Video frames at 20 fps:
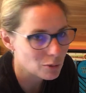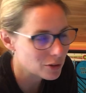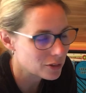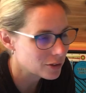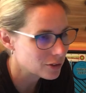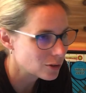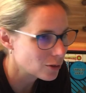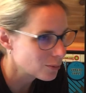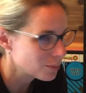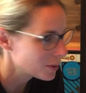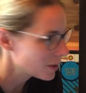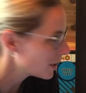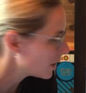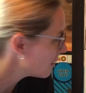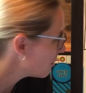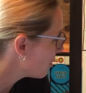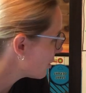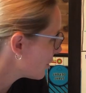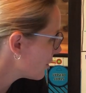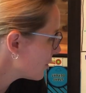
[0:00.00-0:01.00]
what they're
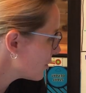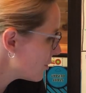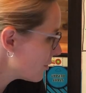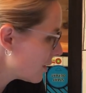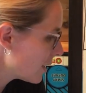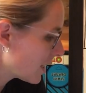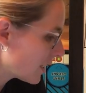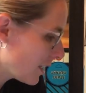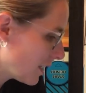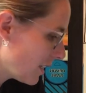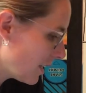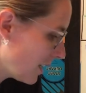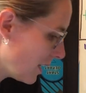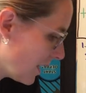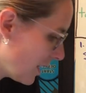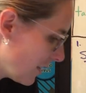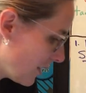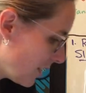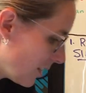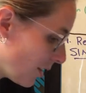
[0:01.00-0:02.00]
opening, what they're doing,
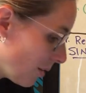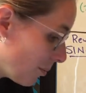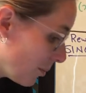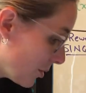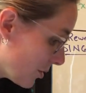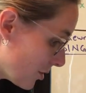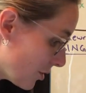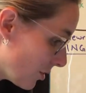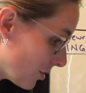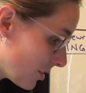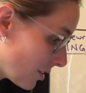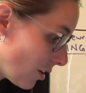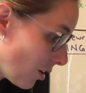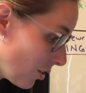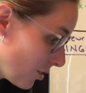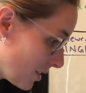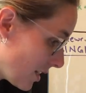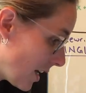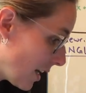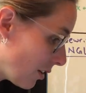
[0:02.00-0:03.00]
and the numbers are
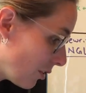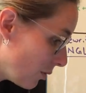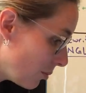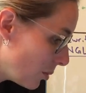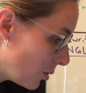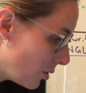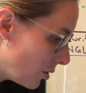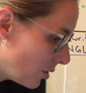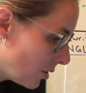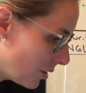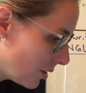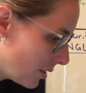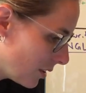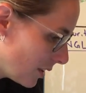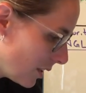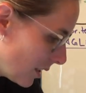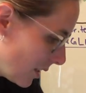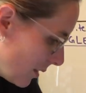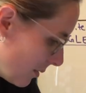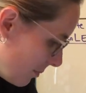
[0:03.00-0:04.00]
terrible.
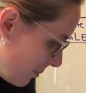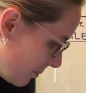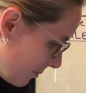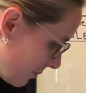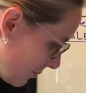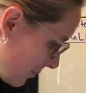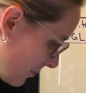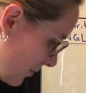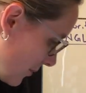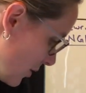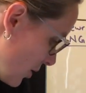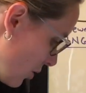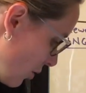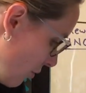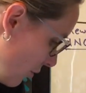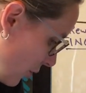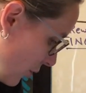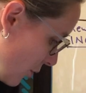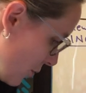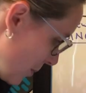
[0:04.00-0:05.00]
So
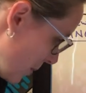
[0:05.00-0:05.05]
for those